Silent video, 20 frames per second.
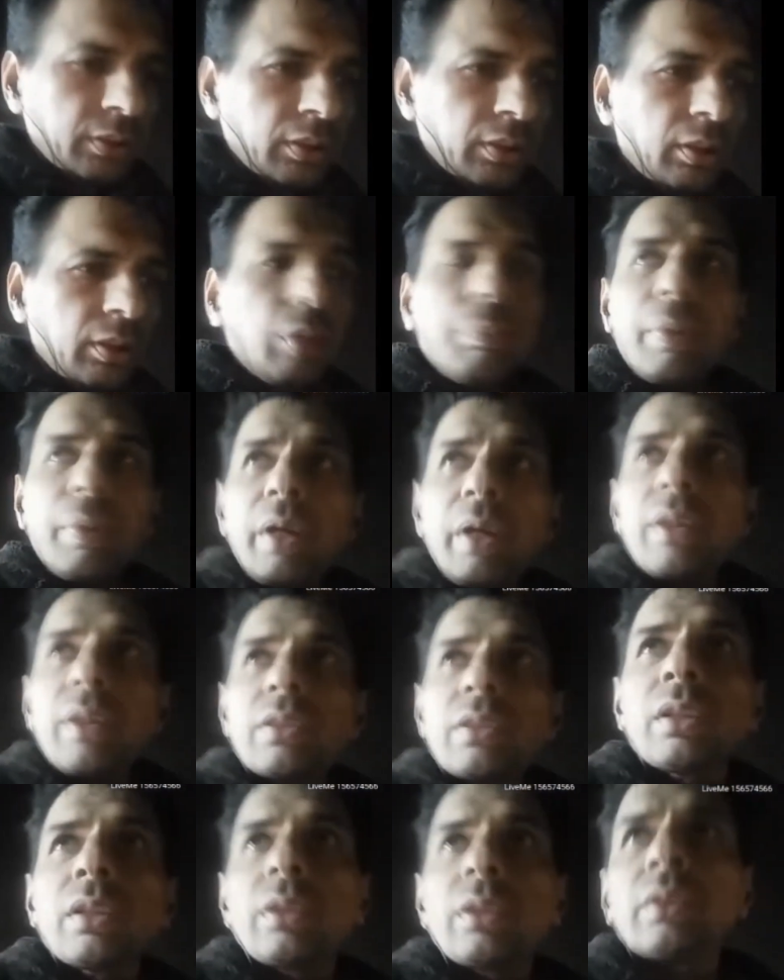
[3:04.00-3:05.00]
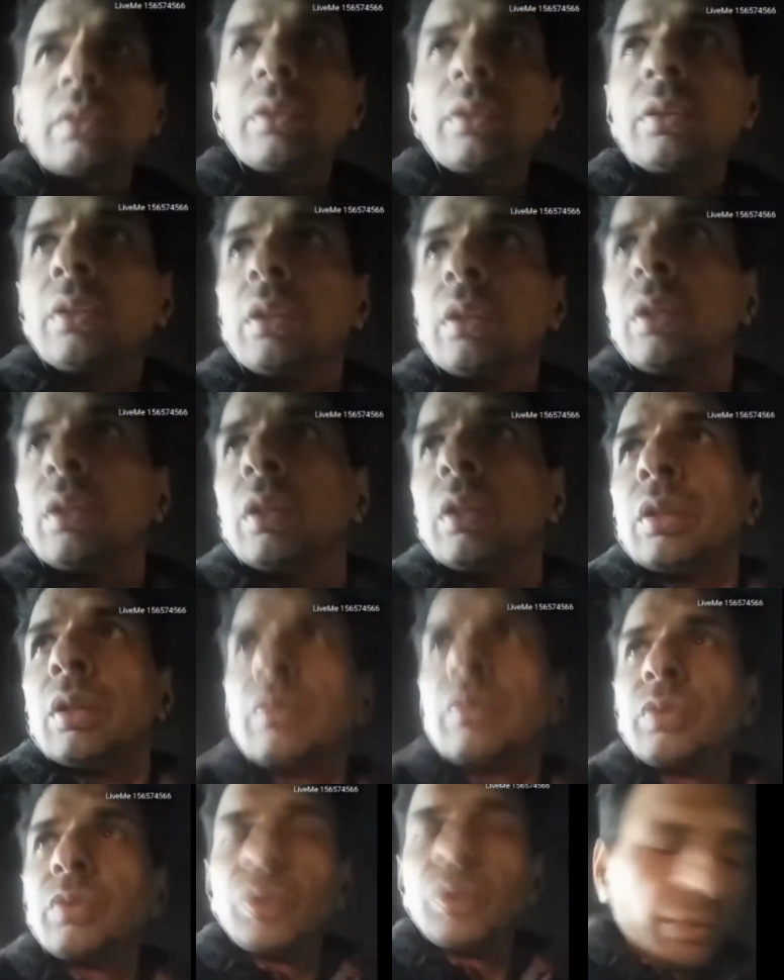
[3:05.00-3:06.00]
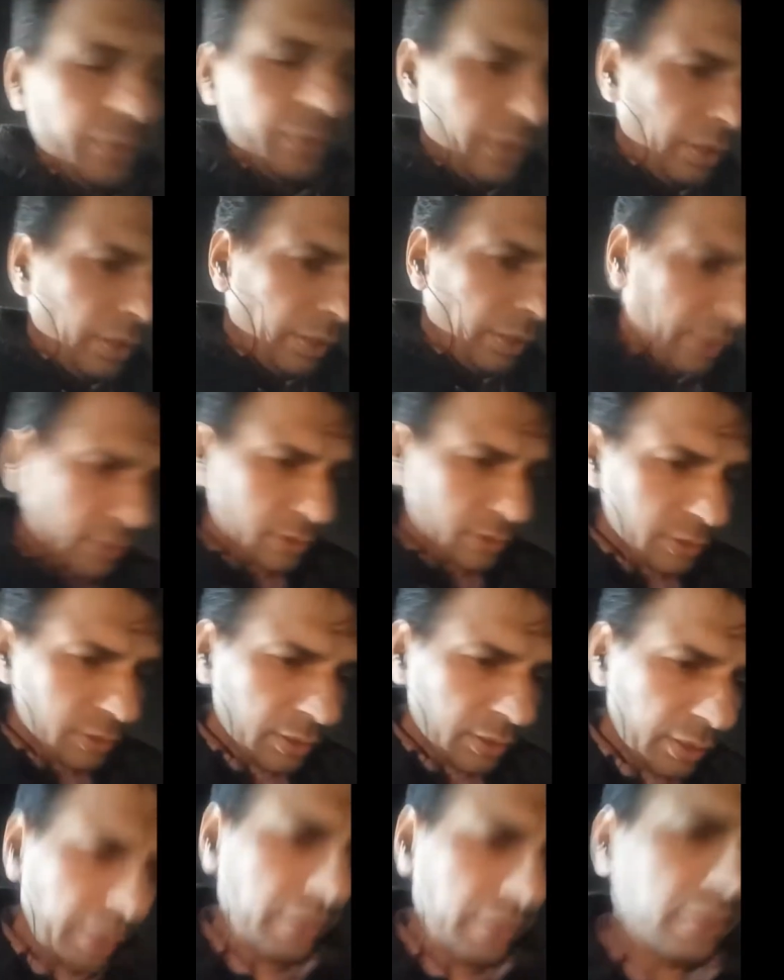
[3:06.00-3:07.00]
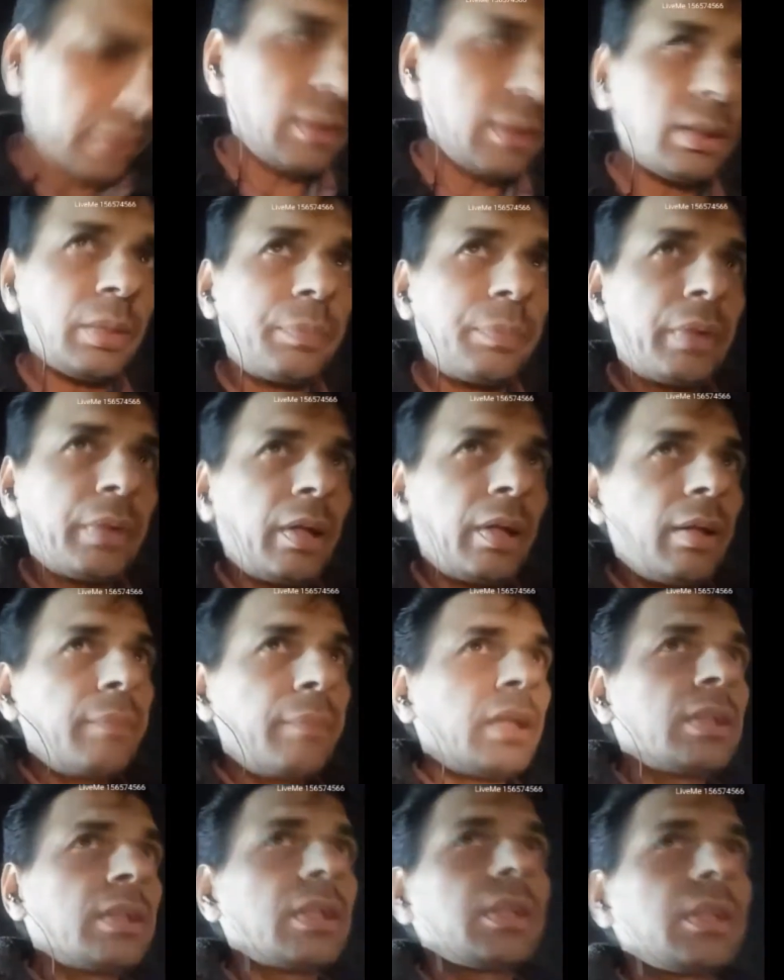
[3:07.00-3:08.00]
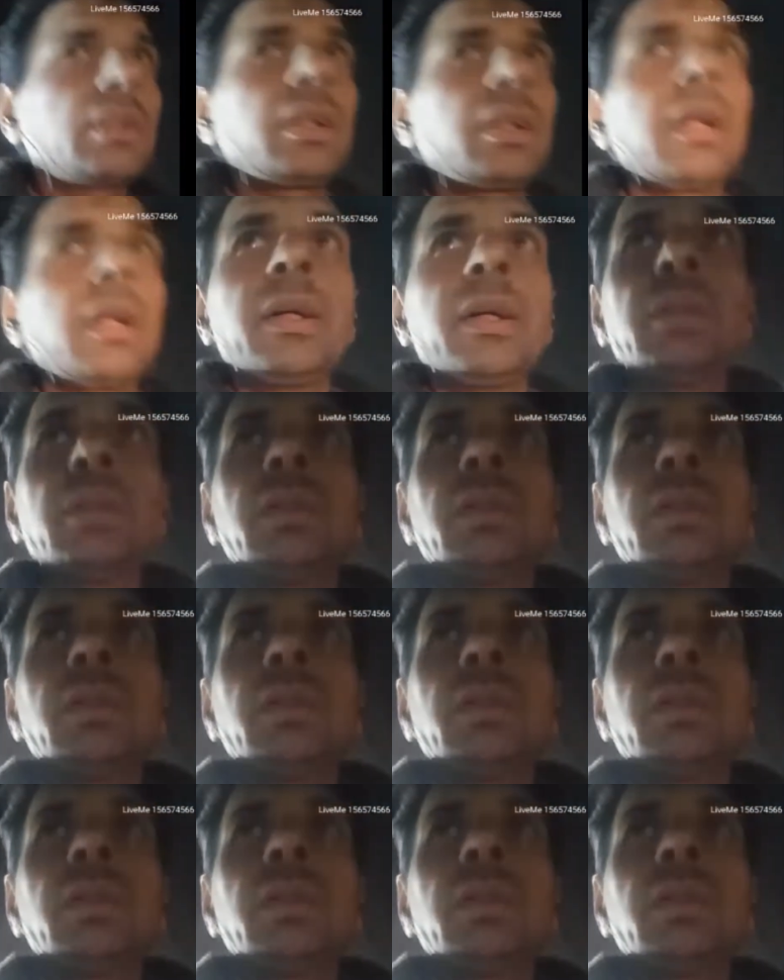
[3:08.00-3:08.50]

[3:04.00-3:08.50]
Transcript: culprits who have intentionally accepted mass hysteria